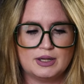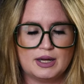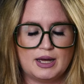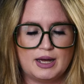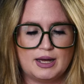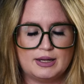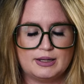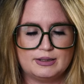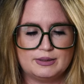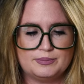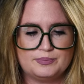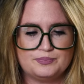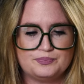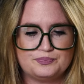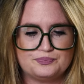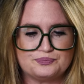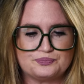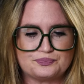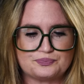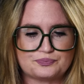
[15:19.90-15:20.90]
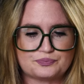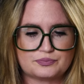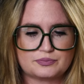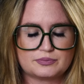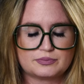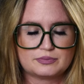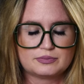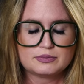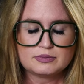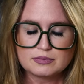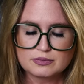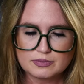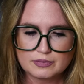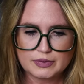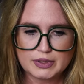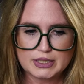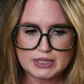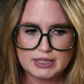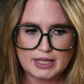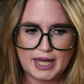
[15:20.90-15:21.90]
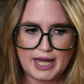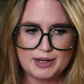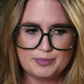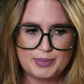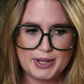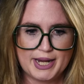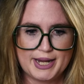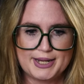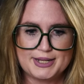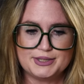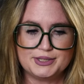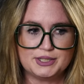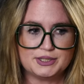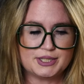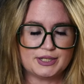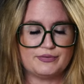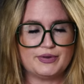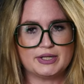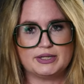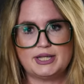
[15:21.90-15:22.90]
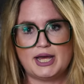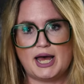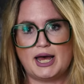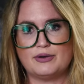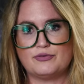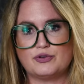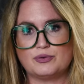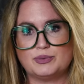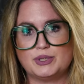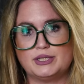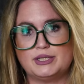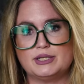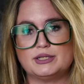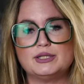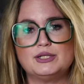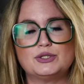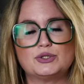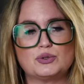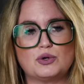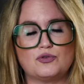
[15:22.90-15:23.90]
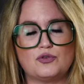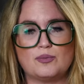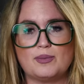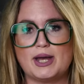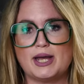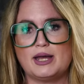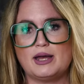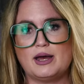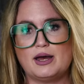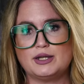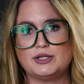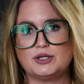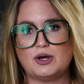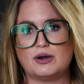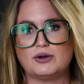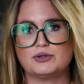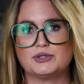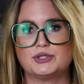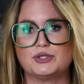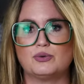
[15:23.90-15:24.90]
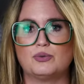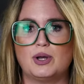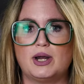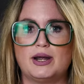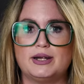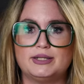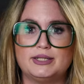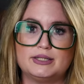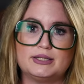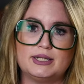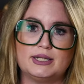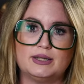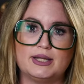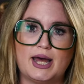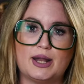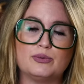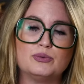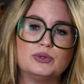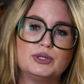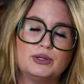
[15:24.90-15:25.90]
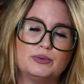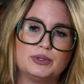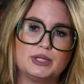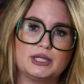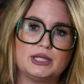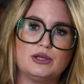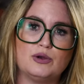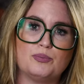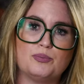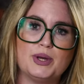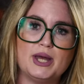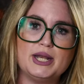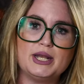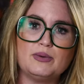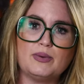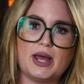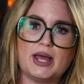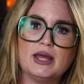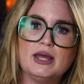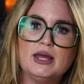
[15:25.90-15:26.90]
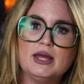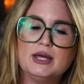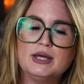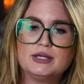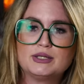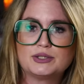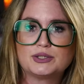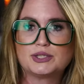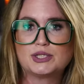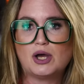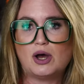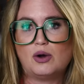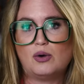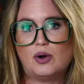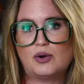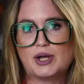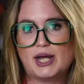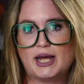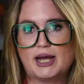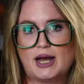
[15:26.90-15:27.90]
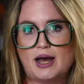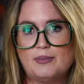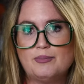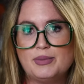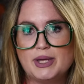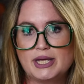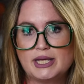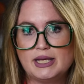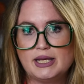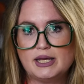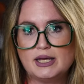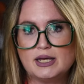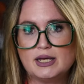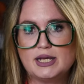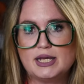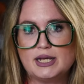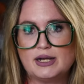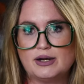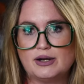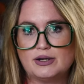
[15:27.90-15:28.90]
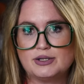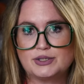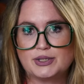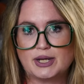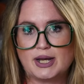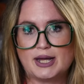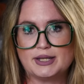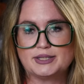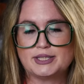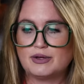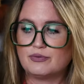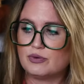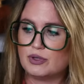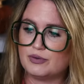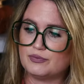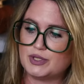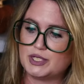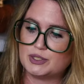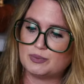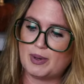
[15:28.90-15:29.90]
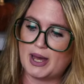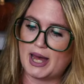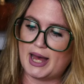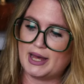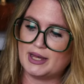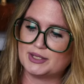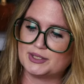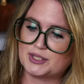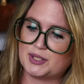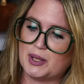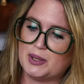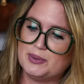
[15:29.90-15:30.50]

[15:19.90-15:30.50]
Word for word: um, headbands and stuff like that from the Disney store for my uh, daughters to wear at Disneyland. Really, really cute. But anyway, so okay, I got Mickey here. So I got several of these bags